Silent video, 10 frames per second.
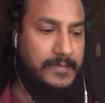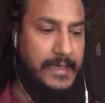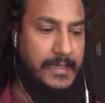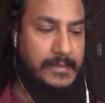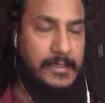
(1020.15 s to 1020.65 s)

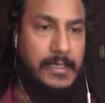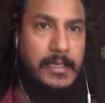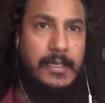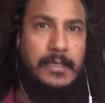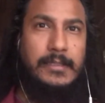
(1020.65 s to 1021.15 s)
And
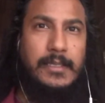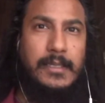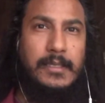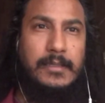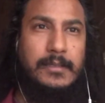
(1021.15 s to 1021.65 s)

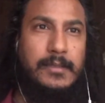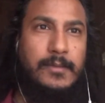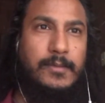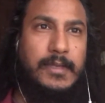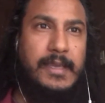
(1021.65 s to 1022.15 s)
the
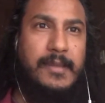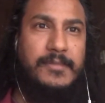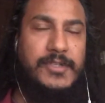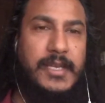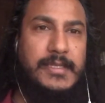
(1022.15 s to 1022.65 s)
way
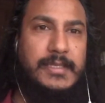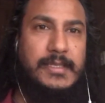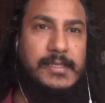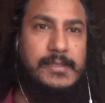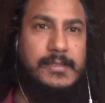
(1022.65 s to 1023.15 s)
I'm chanting
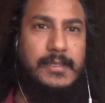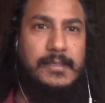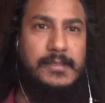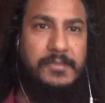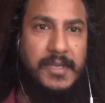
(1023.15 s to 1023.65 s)
is
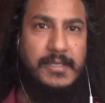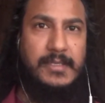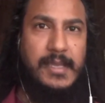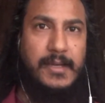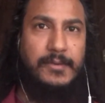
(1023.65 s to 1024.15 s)
in
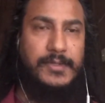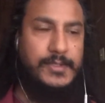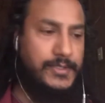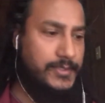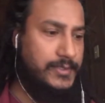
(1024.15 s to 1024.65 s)
Tibetan language,